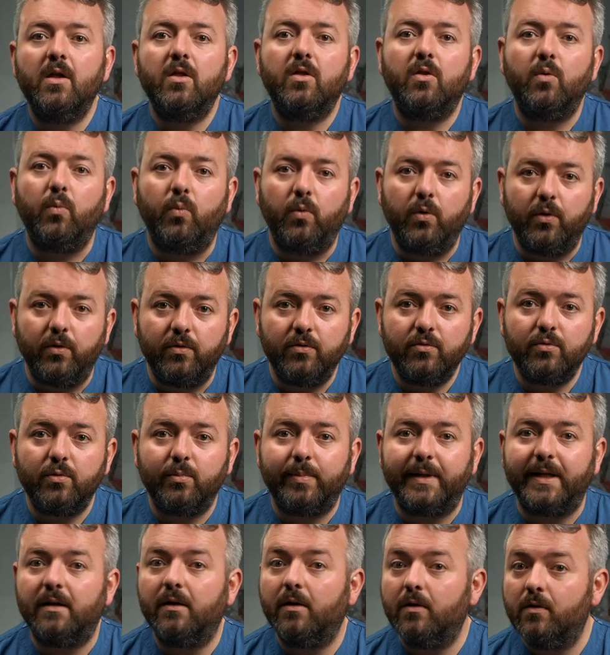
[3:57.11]
The wound will
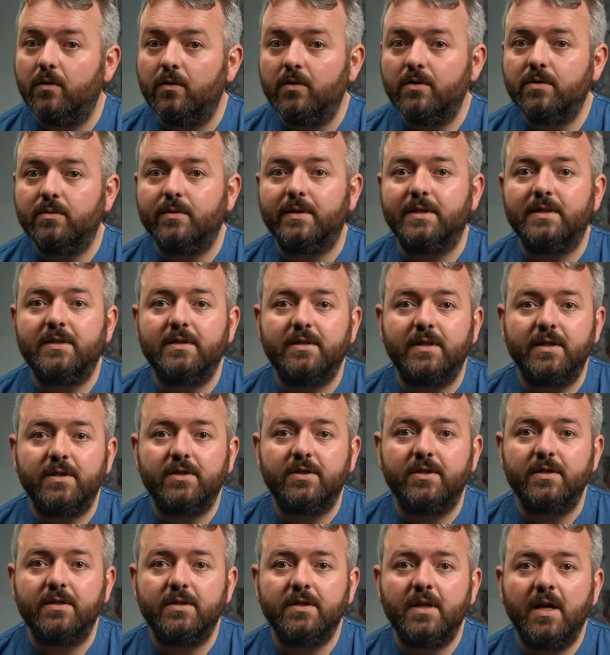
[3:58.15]
be closed with
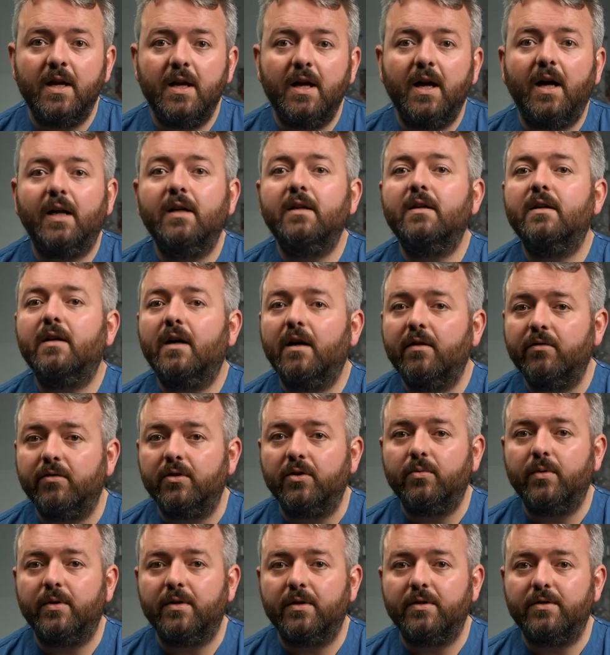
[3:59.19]
stitches and
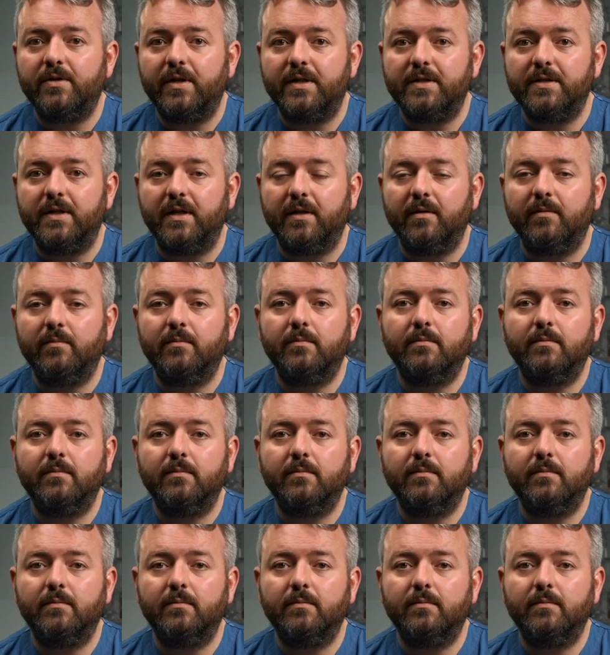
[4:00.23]
covered with a dressing.